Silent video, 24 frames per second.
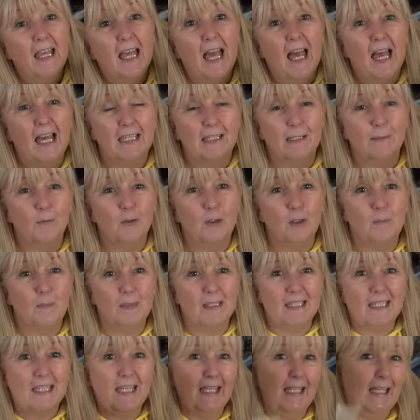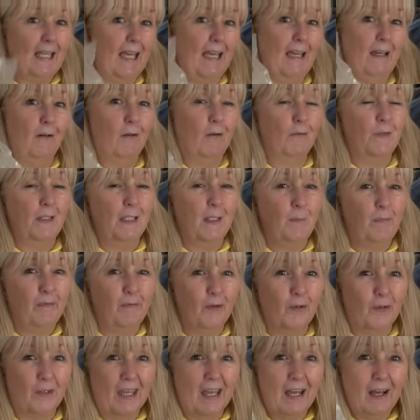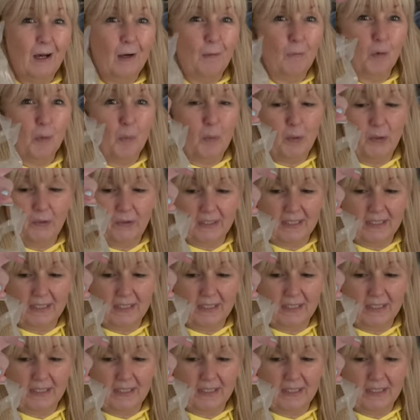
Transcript: As I'm doing my skincare, obviously before that, I will put the